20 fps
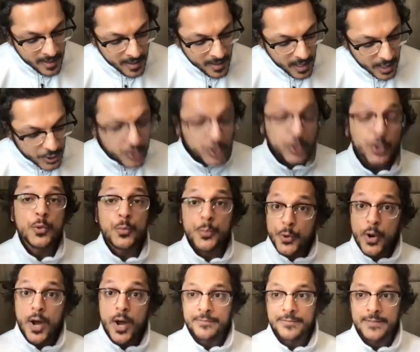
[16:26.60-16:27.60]
A true
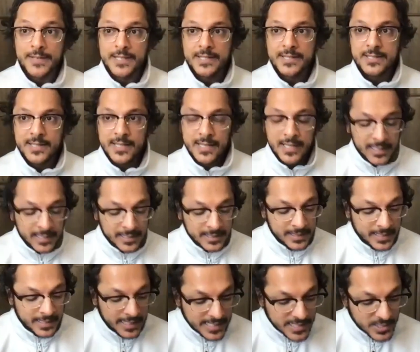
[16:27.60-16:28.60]
prophet
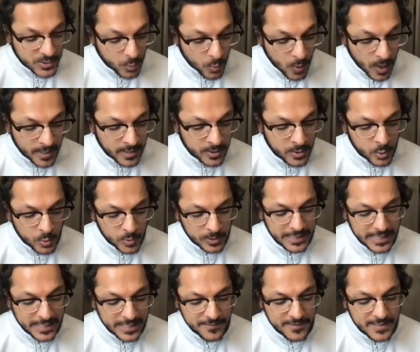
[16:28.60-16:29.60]
is one who
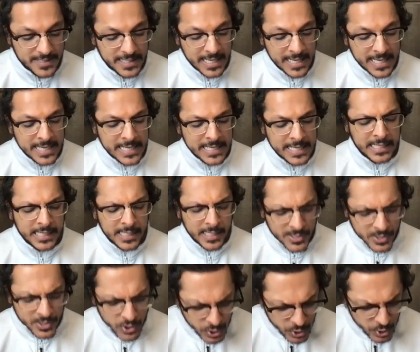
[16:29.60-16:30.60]
lives
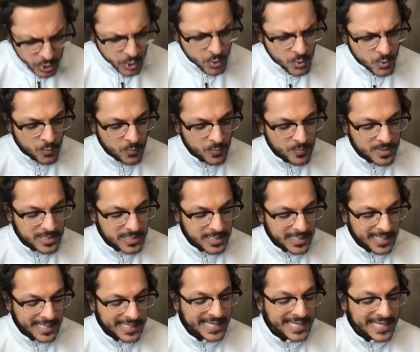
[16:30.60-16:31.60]
consumed
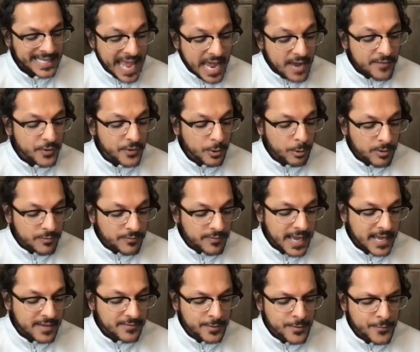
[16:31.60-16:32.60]
in an ever
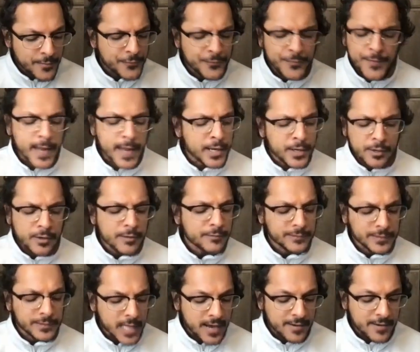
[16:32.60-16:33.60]
reviving fire of
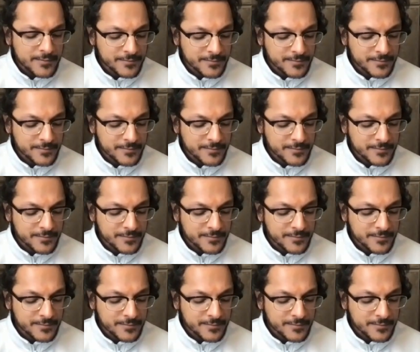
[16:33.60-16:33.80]
love.